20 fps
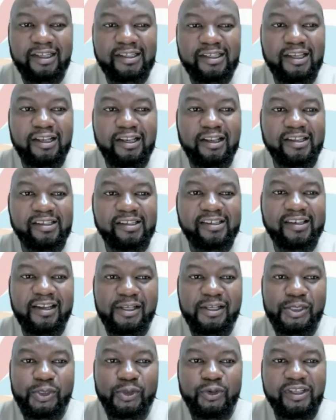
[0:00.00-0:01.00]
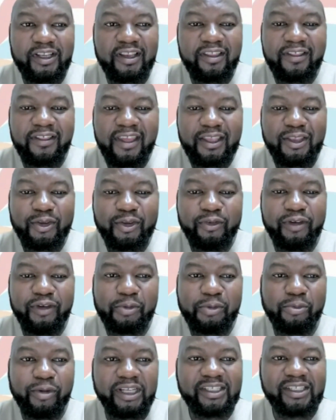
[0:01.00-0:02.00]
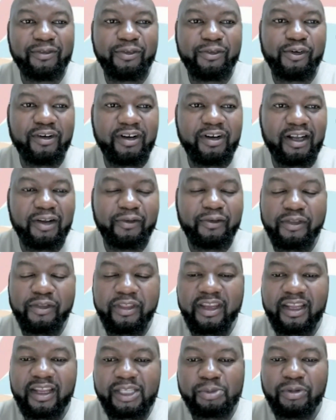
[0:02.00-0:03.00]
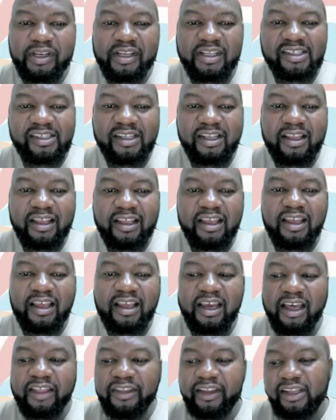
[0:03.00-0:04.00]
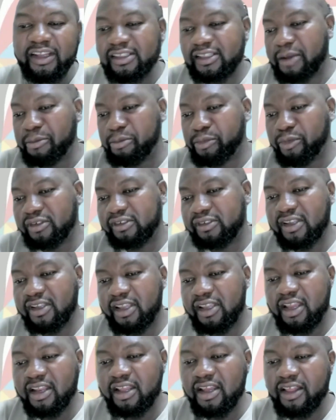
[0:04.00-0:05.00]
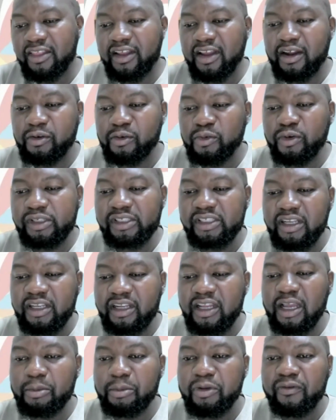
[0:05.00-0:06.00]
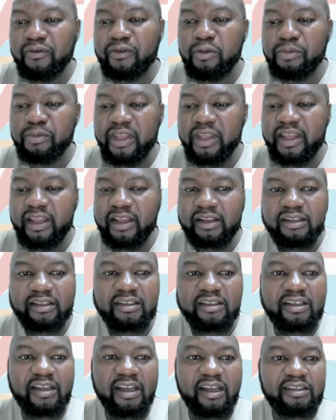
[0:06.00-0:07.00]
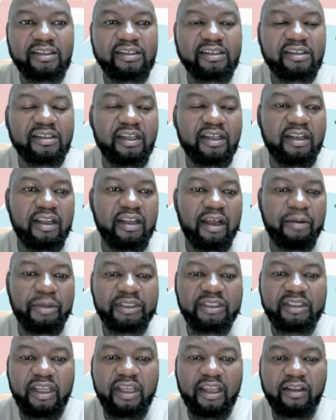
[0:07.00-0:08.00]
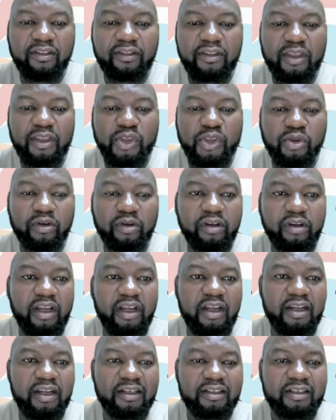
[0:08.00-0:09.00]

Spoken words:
Certainly it does, Eugene. Thank you very much for that explanation. I think I'm not seeing any other question coming from the guests, and I must say thank you,